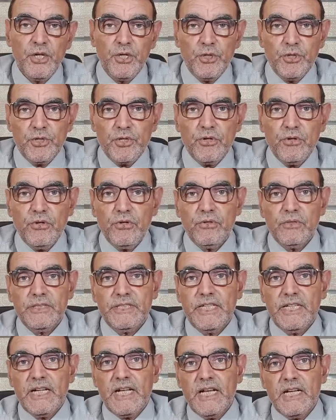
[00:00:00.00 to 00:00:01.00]
So
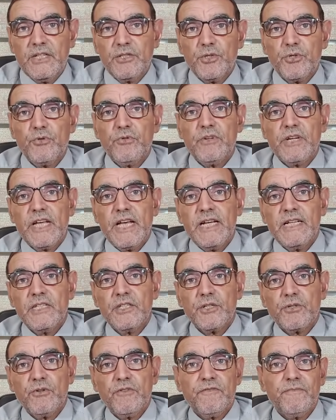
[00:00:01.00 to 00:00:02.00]
there are two kinds
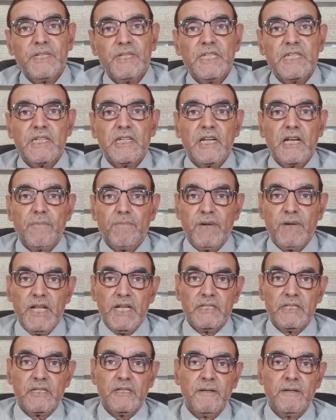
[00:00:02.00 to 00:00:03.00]
of medicinal
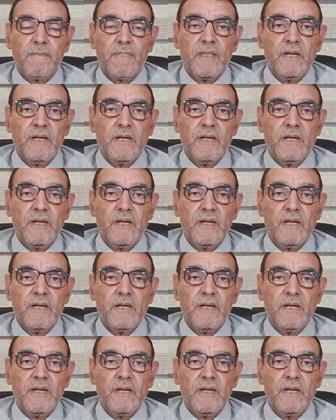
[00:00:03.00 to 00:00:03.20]
plants.